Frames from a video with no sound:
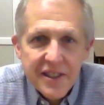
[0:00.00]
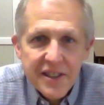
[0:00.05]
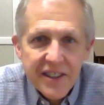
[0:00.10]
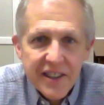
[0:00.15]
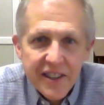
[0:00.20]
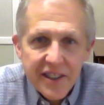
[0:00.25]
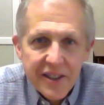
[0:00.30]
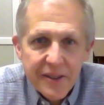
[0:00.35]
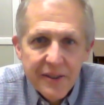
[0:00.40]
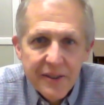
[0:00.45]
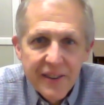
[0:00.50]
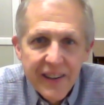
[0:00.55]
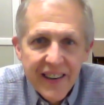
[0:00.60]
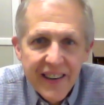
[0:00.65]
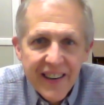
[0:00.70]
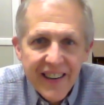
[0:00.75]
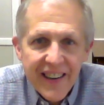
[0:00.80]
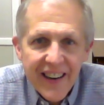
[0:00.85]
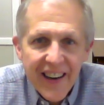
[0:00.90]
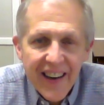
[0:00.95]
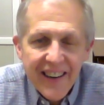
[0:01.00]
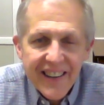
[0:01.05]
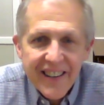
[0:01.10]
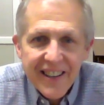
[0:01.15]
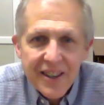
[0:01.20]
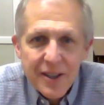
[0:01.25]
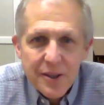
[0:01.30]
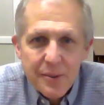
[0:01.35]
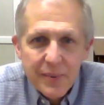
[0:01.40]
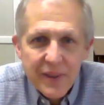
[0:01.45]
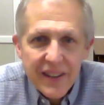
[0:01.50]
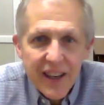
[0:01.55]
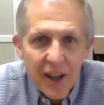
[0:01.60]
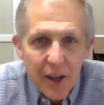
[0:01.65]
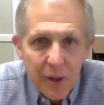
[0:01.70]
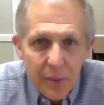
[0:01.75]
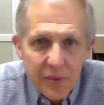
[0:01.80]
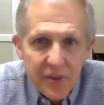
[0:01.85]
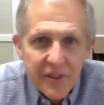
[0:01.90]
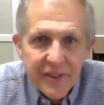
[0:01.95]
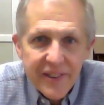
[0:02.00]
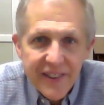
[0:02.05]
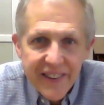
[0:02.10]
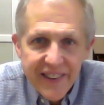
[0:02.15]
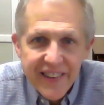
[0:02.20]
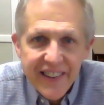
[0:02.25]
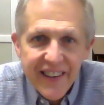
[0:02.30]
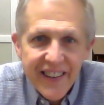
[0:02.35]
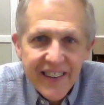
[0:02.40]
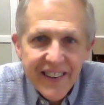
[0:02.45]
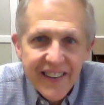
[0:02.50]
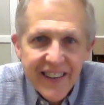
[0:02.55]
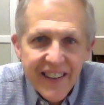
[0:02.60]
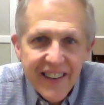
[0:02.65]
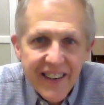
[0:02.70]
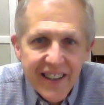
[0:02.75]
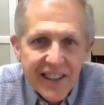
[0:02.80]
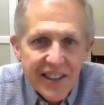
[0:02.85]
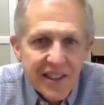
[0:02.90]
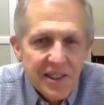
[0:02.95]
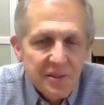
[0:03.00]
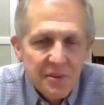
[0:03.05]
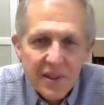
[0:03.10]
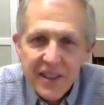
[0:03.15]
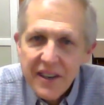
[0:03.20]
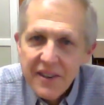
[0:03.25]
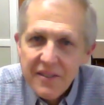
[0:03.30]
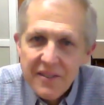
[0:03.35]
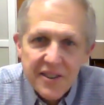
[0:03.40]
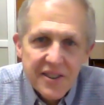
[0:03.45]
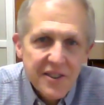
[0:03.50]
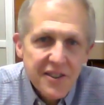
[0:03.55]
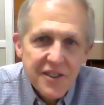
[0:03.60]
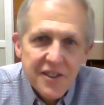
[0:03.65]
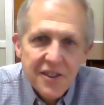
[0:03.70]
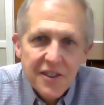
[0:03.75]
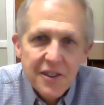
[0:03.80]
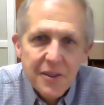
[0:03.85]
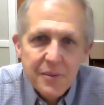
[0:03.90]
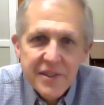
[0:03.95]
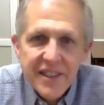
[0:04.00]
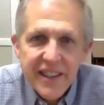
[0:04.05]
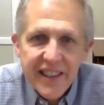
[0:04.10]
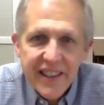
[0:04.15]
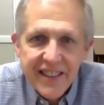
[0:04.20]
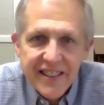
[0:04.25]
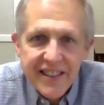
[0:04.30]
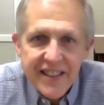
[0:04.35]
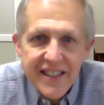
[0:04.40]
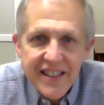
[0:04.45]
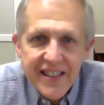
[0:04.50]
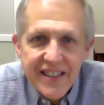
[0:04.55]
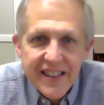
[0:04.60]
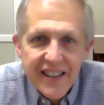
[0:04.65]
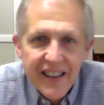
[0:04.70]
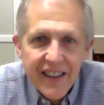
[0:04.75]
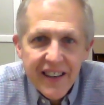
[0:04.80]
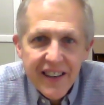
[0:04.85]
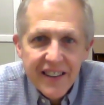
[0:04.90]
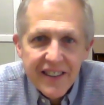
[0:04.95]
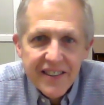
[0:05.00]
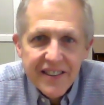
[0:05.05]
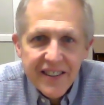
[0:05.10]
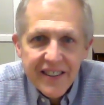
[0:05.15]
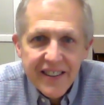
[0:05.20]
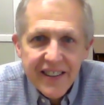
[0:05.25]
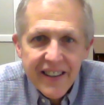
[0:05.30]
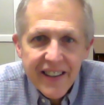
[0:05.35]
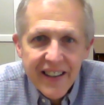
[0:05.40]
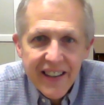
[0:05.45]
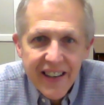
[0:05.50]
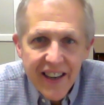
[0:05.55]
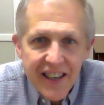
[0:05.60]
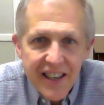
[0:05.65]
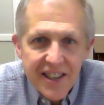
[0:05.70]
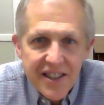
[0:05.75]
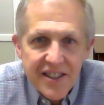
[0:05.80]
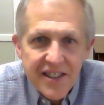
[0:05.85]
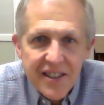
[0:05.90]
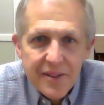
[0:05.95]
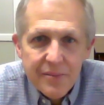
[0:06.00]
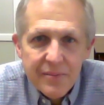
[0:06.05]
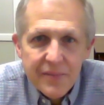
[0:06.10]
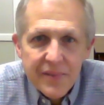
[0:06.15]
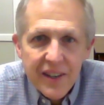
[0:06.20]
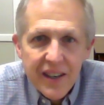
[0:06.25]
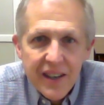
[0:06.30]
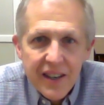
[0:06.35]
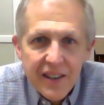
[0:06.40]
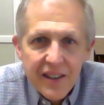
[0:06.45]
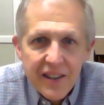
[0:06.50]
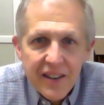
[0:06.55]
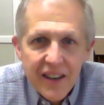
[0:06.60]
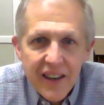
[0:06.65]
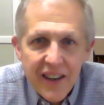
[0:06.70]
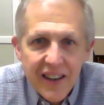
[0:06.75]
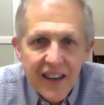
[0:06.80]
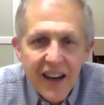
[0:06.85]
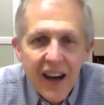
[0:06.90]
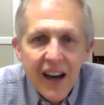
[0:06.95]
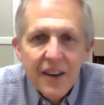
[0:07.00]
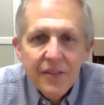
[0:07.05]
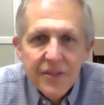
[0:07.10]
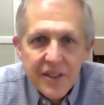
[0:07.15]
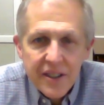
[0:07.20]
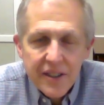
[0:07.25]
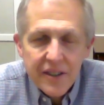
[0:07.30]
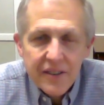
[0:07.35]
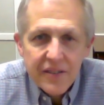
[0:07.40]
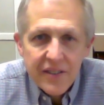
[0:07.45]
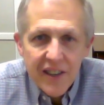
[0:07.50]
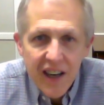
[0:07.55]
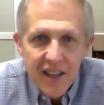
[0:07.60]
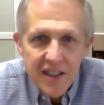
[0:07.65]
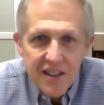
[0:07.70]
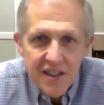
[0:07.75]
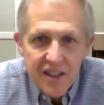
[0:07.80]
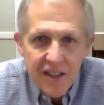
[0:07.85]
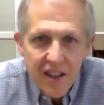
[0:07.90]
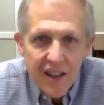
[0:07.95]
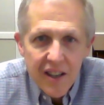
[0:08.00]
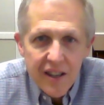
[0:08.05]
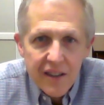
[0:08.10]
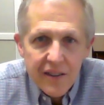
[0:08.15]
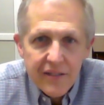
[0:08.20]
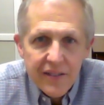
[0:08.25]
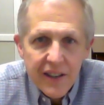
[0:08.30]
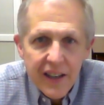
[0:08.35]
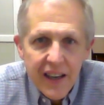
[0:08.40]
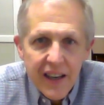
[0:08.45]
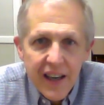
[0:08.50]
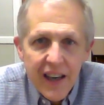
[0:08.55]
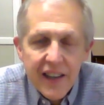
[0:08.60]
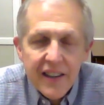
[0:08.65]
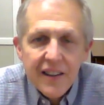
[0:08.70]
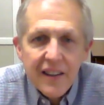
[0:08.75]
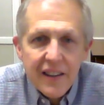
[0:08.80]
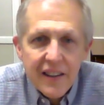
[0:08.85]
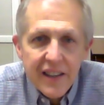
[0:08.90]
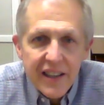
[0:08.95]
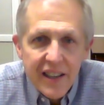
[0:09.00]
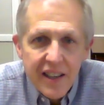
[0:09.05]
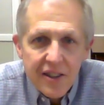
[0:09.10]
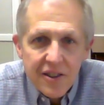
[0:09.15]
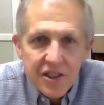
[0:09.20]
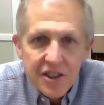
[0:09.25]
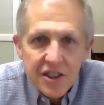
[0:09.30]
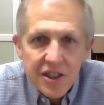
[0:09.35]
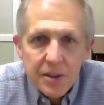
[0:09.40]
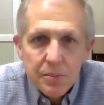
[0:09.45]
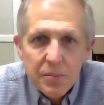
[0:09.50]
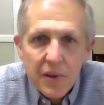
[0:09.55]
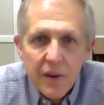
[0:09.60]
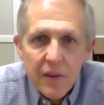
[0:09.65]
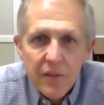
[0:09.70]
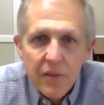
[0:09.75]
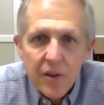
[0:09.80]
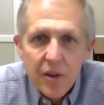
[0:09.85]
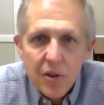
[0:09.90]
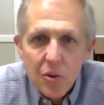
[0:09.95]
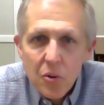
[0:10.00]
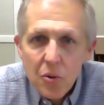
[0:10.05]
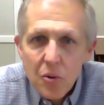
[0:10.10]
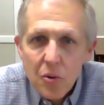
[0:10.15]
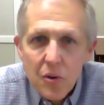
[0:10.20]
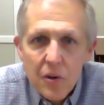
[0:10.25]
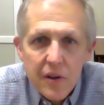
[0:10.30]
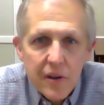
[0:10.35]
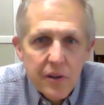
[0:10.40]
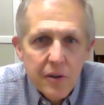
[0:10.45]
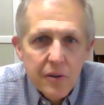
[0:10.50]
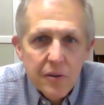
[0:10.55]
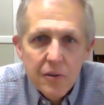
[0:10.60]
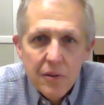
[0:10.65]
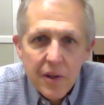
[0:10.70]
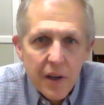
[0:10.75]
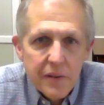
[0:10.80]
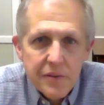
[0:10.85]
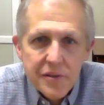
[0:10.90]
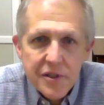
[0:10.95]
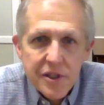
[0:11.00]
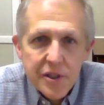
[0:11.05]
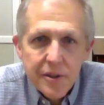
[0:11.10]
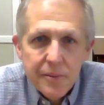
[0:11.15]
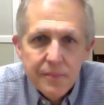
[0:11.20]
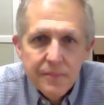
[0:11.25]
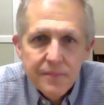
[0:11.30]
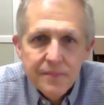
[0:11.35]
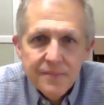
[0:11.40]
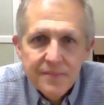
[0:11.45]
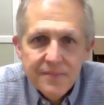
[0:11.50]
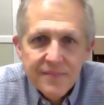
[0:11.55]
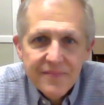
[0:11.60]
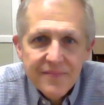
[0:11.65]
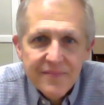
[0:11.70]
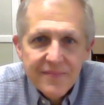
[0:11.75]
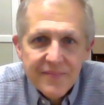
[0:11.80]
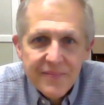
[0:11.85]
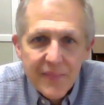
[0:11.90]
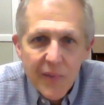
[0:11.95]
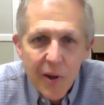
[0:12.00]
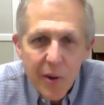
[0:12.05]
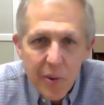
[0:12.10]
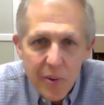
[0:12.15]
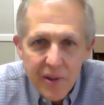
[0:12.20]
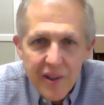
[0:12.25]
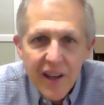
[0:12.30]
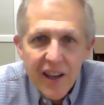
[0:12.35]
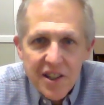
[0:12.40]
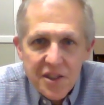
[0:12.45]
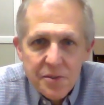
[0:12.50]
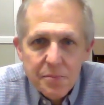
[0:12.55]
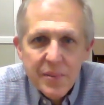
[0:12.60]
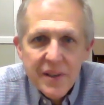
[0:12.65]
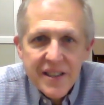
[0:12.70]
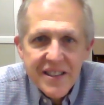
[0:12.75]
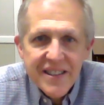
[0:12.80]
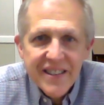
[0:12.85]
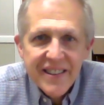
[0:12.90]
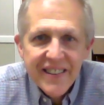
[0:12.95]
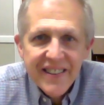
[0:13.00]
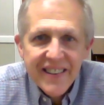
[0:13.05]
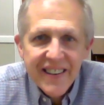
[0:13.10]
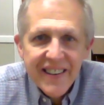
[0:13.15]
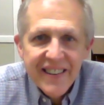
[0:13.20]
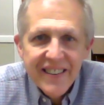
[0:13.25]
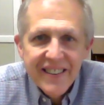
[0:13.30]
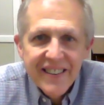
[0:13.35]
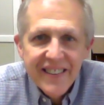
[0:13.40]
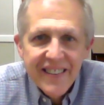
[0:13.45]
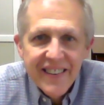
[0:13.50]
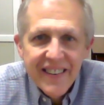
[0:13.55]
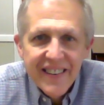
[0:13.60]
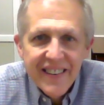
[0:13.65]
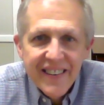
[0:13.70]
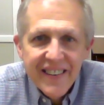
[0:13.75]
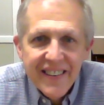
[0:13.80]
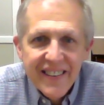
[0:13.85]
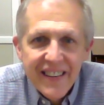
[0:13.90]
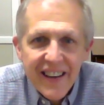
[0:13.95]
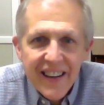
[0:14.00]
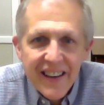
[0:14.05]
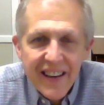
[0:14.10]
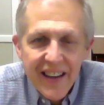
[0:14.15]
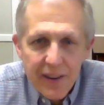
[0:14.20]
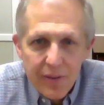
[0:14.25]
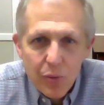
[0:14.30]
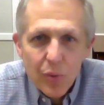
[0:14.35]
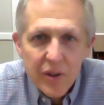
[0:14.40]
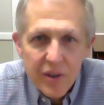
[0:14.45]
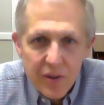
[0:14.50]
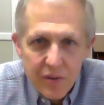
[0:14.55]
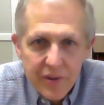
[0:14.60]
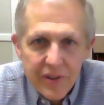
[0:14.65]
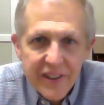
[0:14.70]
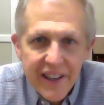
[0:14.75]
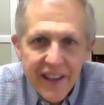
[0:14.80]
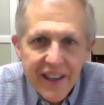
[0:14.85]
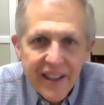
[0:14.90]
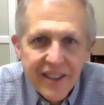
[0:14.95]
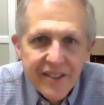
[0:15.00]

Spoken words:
to you, and I hope it helps you today in whatever your circumstances to engage them confident of God's love and the leadership of the Lord who loves you. Go in God's peace today, and have a wonderful day.